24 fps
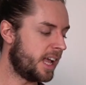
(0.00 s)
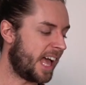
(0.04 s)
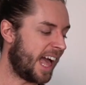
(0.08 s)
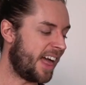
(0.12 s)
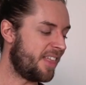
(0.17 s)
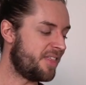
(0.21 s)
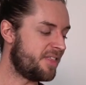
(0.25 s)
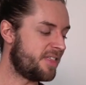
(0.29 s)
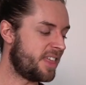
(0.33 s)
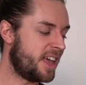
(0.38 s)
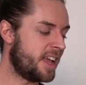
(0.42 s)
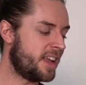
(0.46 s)

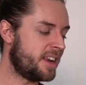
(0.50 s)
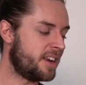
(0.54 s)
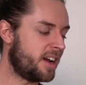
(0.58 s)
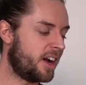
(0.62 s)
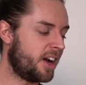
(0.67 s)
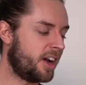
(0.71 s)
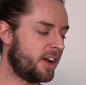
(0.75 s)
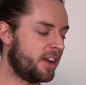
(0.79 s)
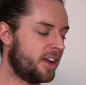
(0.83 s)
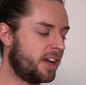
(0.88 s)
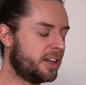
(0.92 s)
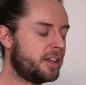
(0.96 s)
And then
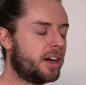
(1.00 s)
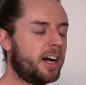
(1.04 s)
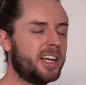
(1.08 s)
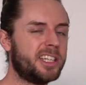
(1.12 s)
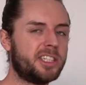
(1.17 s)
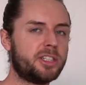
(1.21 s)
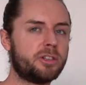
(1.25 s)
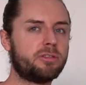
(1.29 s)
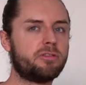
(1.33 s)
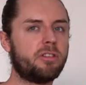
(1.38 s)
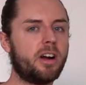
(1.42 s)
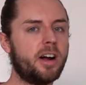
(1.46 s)
I
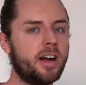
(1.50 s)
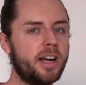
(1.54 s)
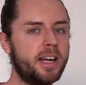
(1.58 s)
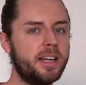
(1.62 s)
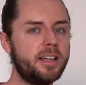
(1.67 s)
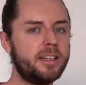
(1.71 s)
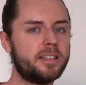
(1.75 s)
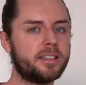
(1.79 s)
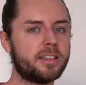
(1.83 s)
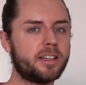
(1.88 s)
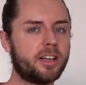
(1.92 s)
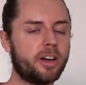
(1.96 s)

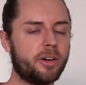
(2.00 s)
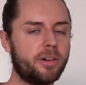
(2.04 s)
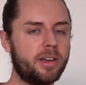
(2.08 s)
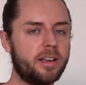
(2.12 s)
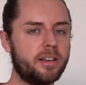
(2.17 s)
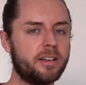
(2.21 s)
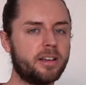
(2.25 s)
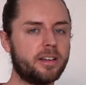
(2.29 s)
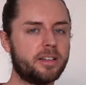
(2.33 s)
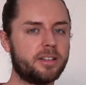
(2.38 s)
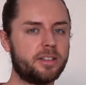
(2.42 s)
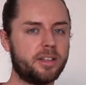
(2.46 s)
tried
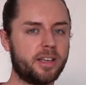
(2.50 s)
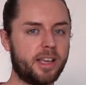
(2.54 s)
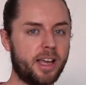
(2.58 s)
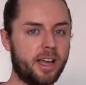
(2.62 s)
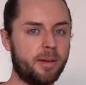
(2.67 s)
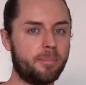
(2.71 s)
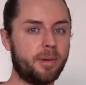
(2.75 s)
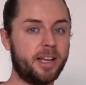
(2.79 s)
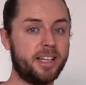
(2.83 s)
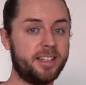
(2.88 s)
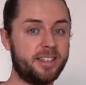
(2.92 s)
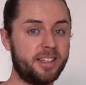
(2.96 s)
going to
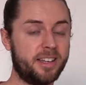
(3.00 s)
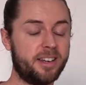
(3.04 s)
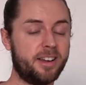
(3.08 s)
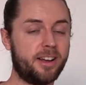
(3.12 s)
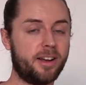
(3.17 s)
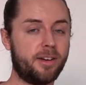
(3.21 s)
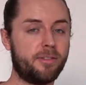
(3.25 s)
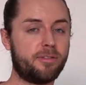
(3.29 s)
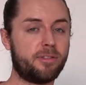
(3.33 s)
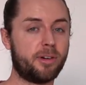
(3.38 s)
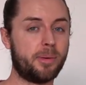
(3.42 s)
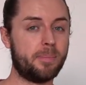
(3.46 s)
get my dinner
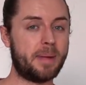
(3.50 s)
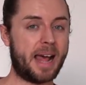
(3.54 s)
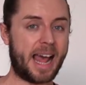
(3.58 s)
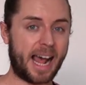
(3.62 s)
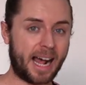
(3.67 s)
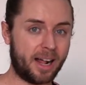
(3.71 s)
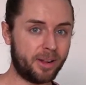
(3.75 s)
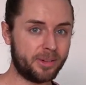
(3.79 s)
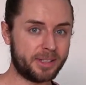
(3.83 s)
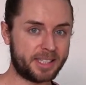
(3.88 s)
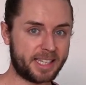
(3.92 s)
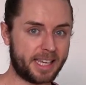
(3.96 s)
from
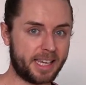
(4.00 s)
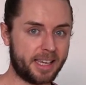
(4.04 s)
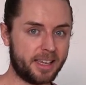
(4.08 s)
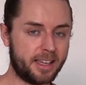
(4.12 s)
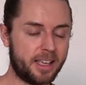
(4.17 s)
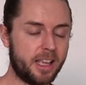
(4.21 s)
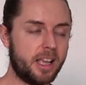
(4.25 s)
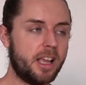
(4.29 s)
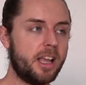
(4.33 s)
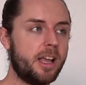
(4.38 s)
Aldi.